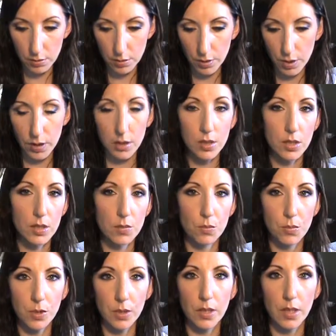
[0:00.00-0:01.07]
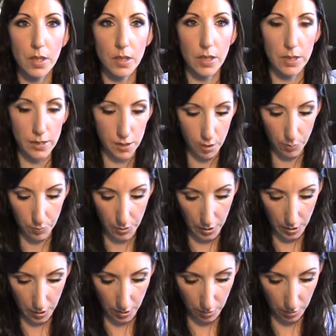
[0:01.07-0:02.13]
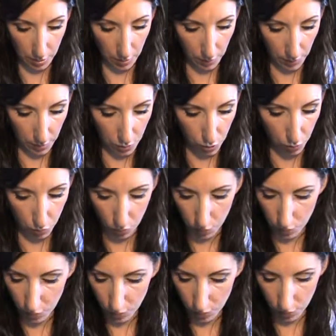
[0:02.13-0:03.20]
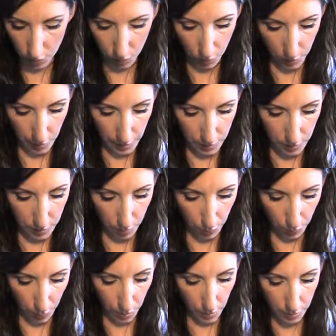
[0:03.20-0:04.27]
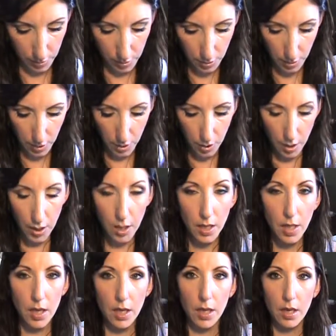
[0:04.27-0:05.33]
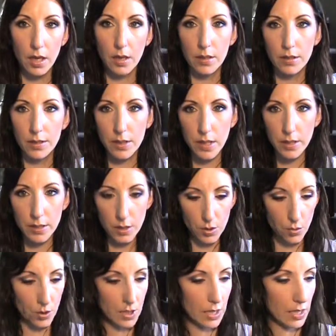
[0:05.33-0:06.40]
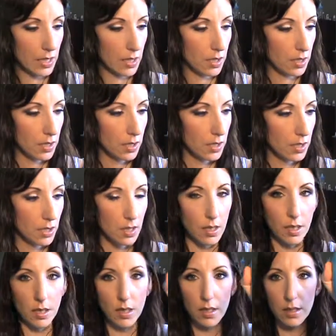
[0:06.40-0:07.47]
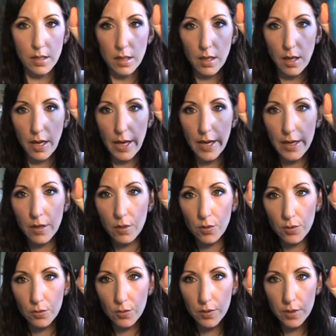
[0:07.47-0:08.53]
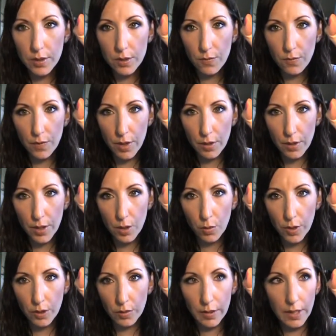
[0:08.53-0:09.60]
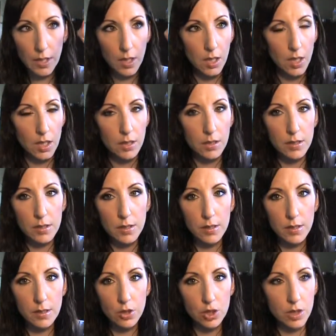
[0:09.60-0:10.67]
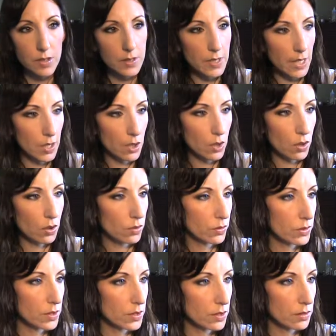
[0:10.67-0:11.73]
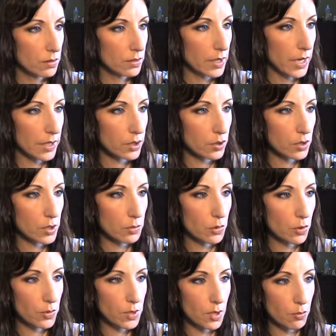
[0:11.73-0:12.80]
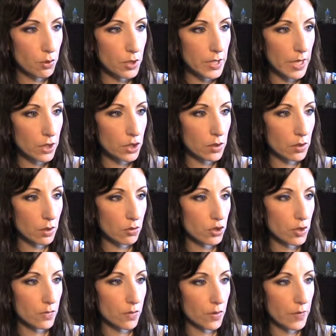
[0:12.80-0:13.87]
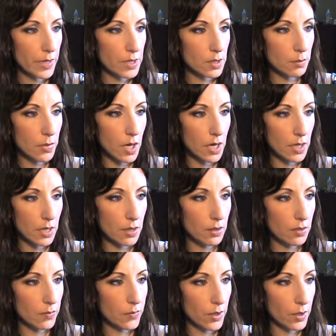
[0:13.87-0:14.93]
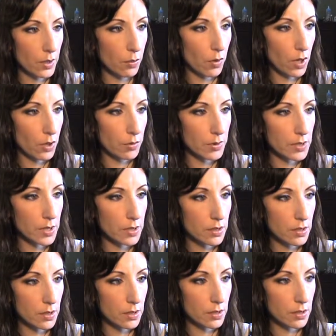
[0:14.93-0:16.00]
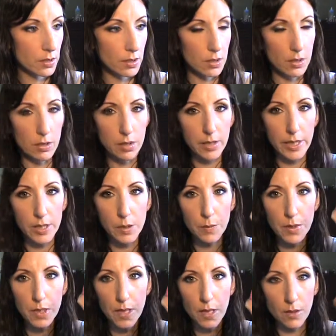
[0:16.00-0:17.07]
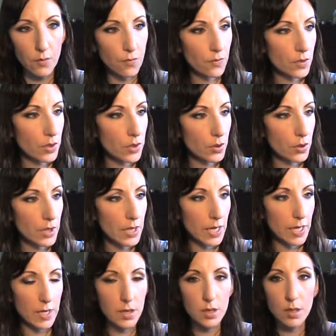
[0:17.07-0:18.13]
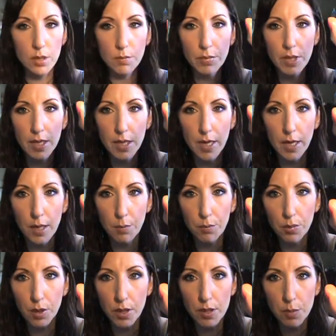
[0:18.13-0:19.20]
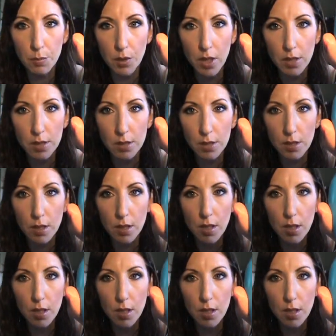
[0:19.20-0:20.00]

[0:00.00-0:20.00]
it's just really a nice company, and I, I like to utilize their products. Sunscreen. I go through this very quickly. This is Shiseido's Extra Smooth Sun Protection Lotion for Face and Body, very water resistant, S P F thirty-eight P A plus plus.